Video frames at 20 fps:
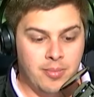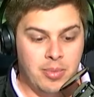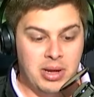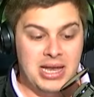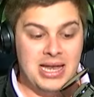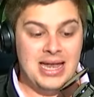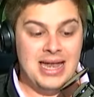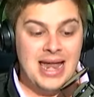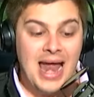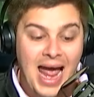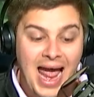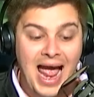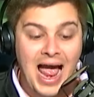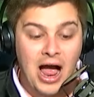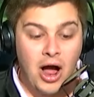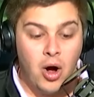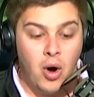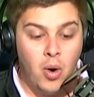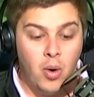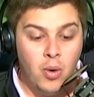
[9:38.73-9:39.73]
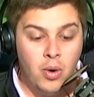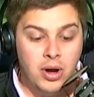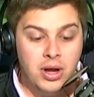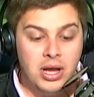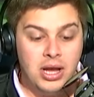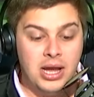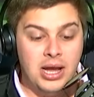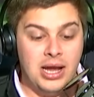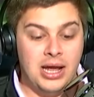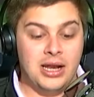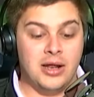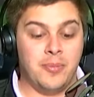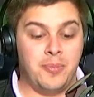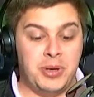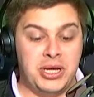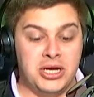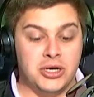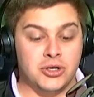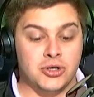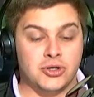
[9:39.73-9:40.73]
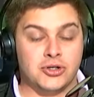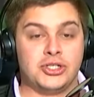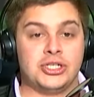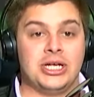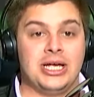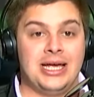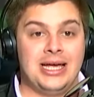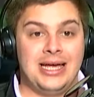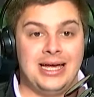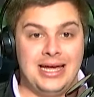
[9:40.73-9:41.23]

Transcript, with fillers: But now it appears